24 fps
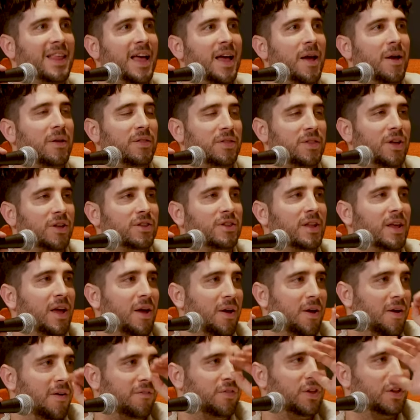
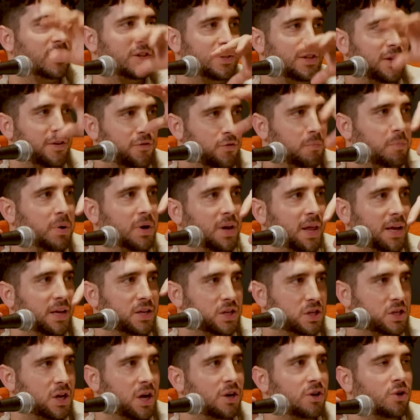If you put like
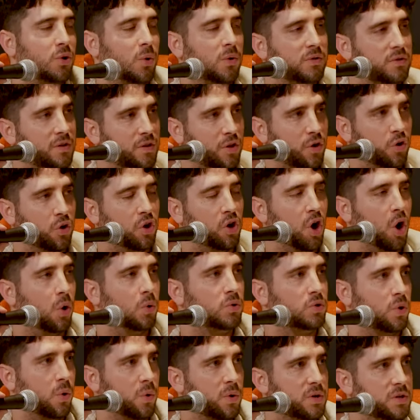sun towards it, they'll go
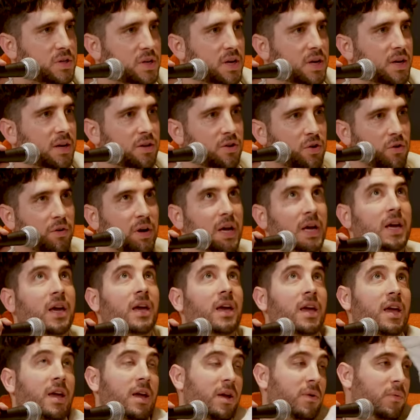towards it. So like
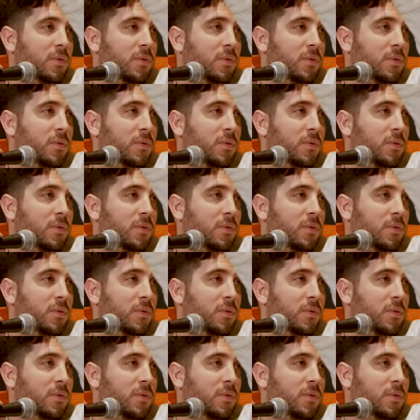he